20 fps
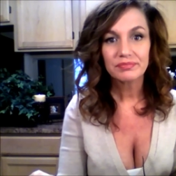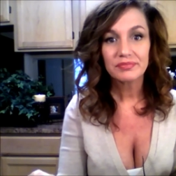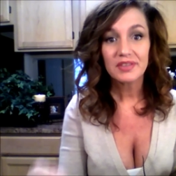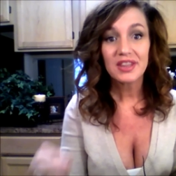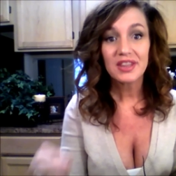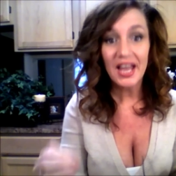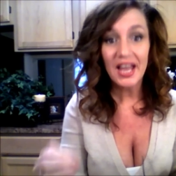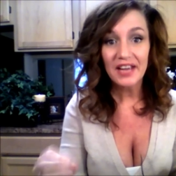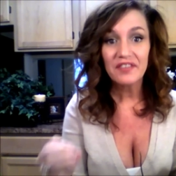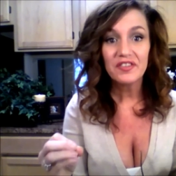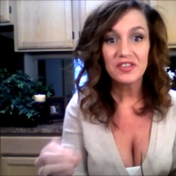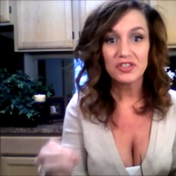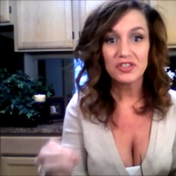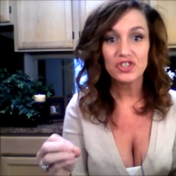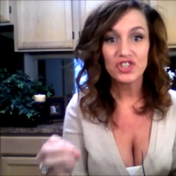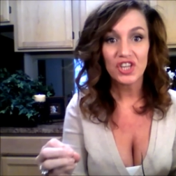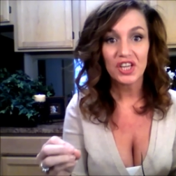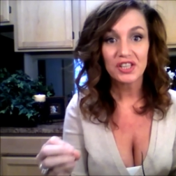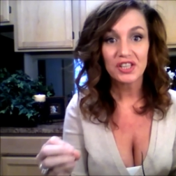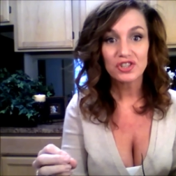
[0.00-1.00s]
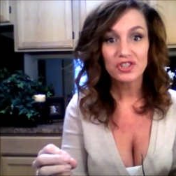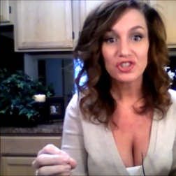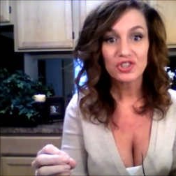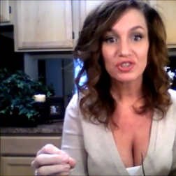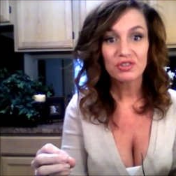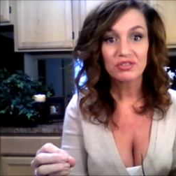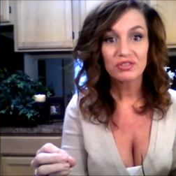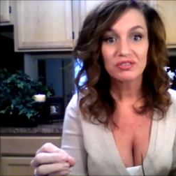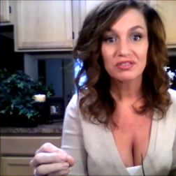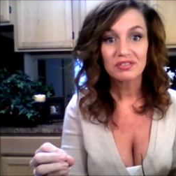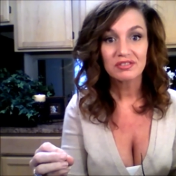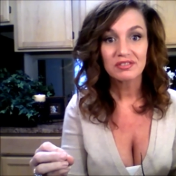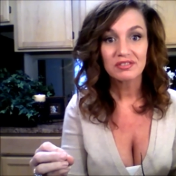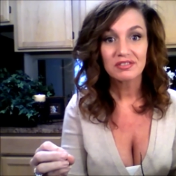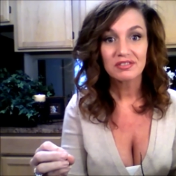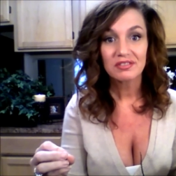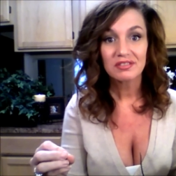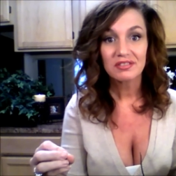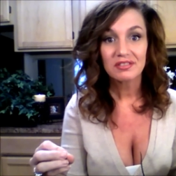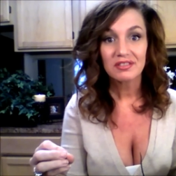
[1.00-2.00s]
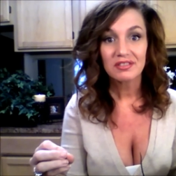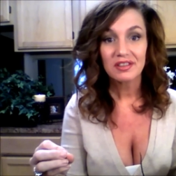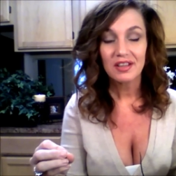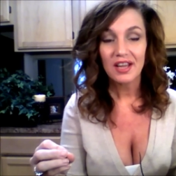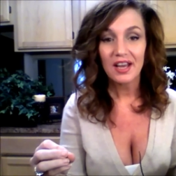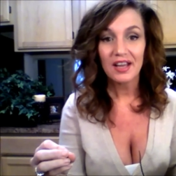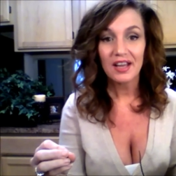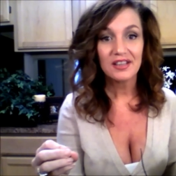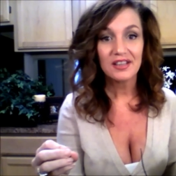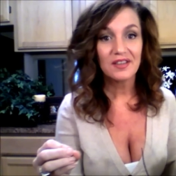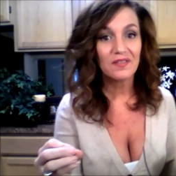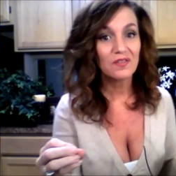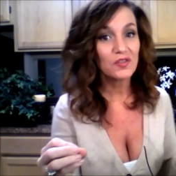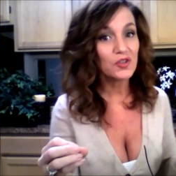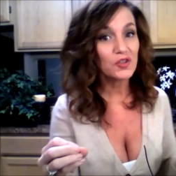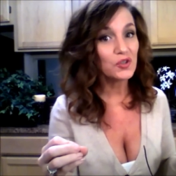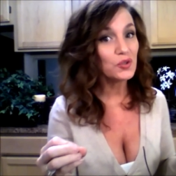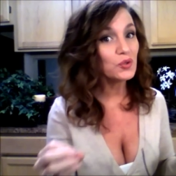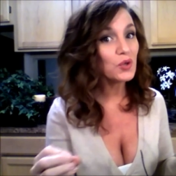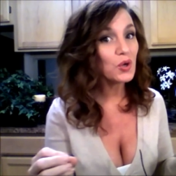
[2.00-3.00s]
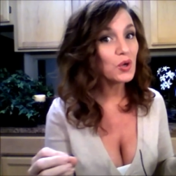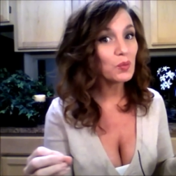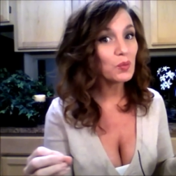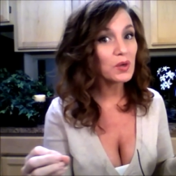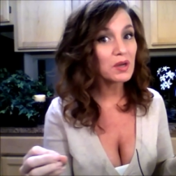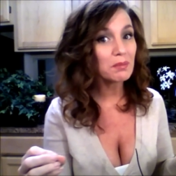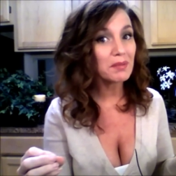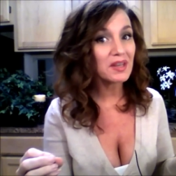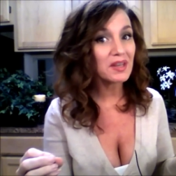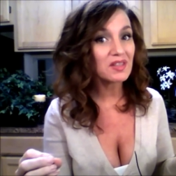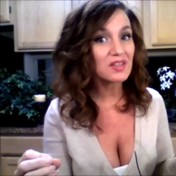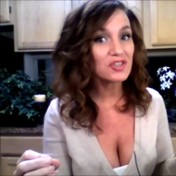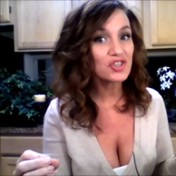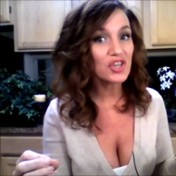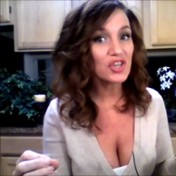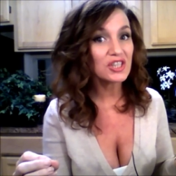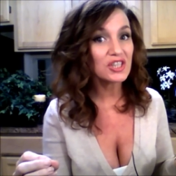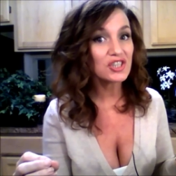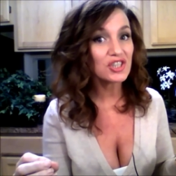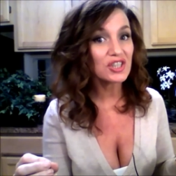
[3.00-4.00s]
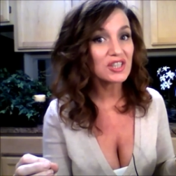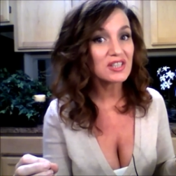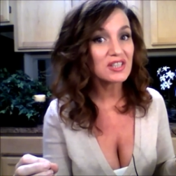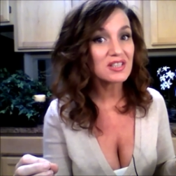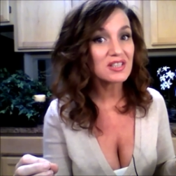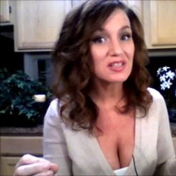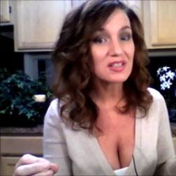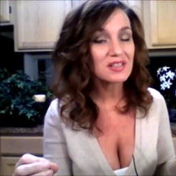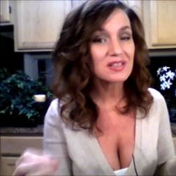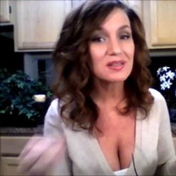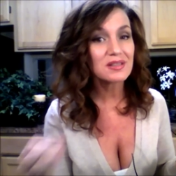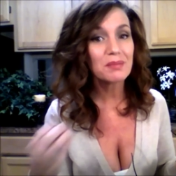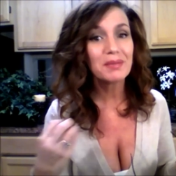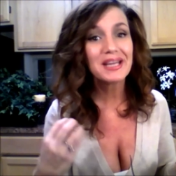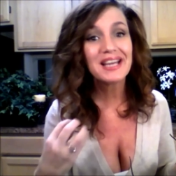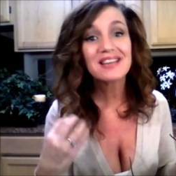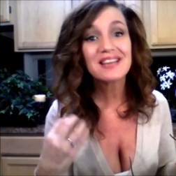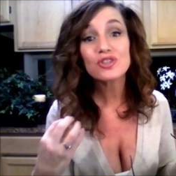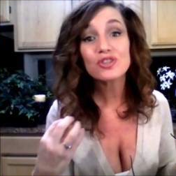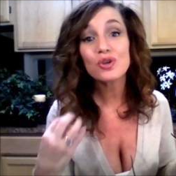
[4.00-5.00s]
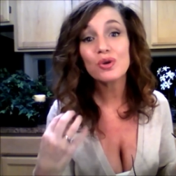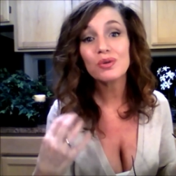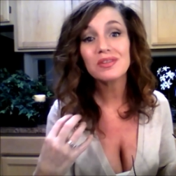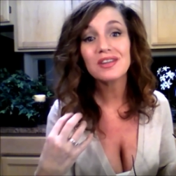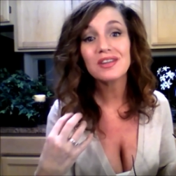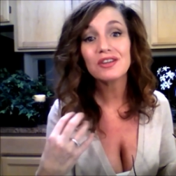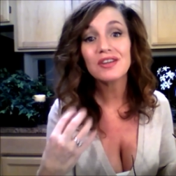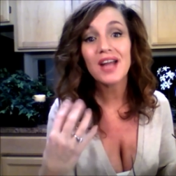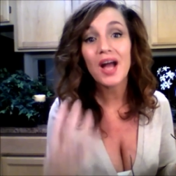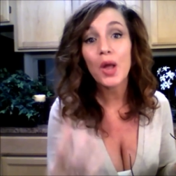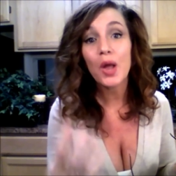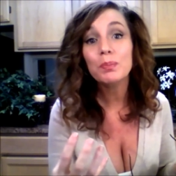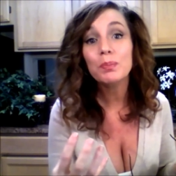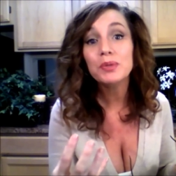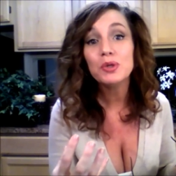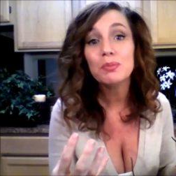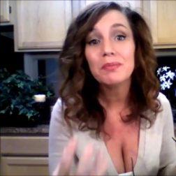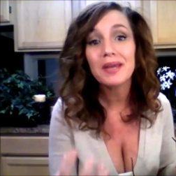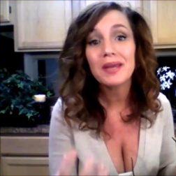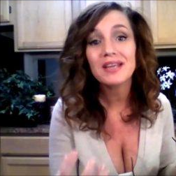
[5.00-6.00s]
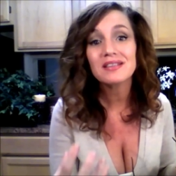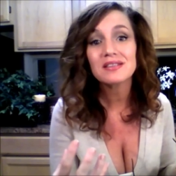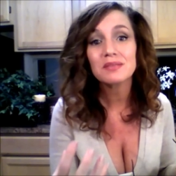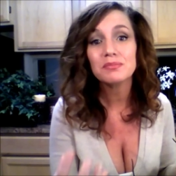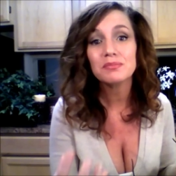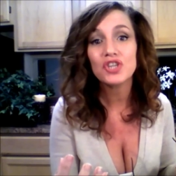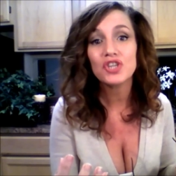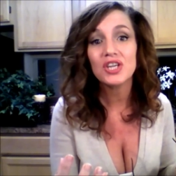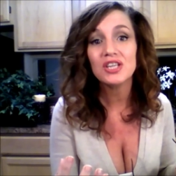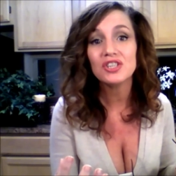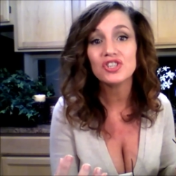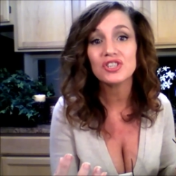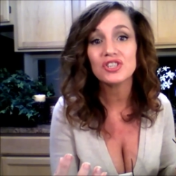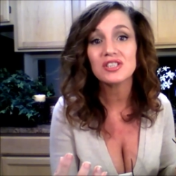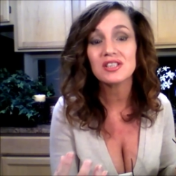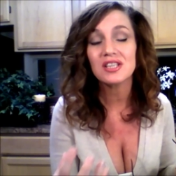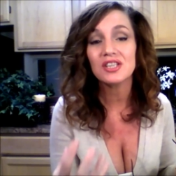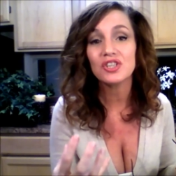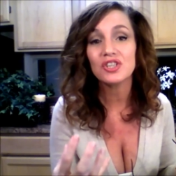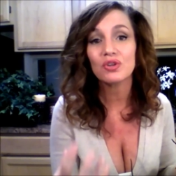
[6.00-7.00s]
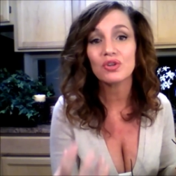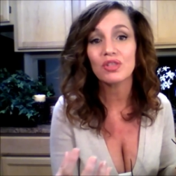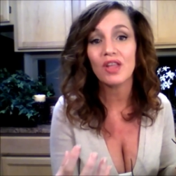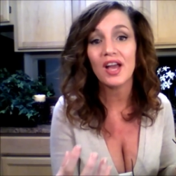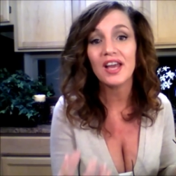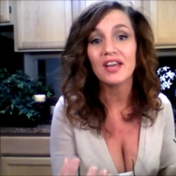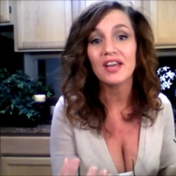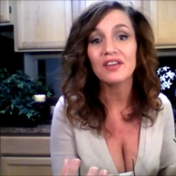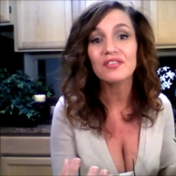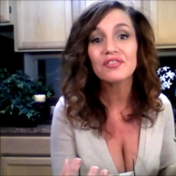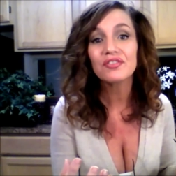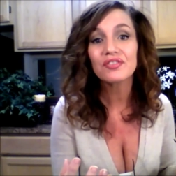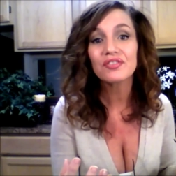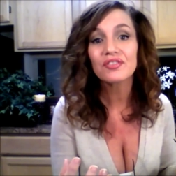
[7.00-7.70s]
Life is change. And if you don't want to make the changes, somebody has to go in there and help you make some changes in your life.